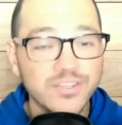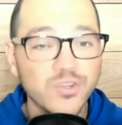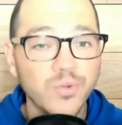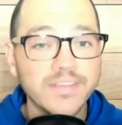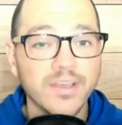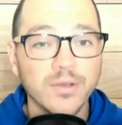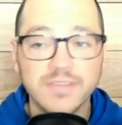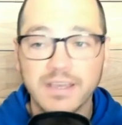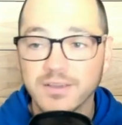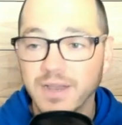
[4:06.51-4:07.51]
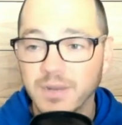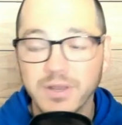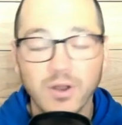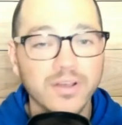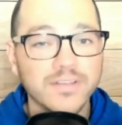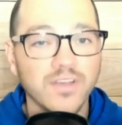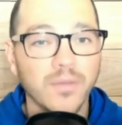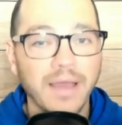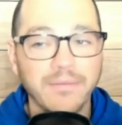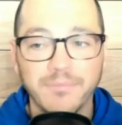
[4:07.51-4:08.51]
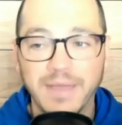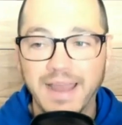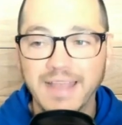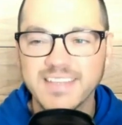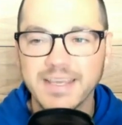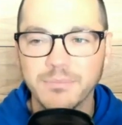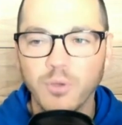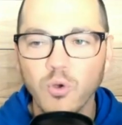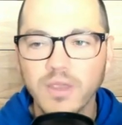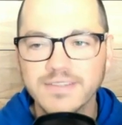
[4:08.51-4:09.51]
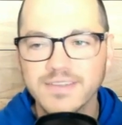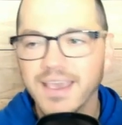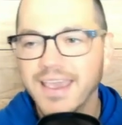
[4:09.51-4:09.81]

2 weeks ago South Carolina beat Arkansas by 19 points.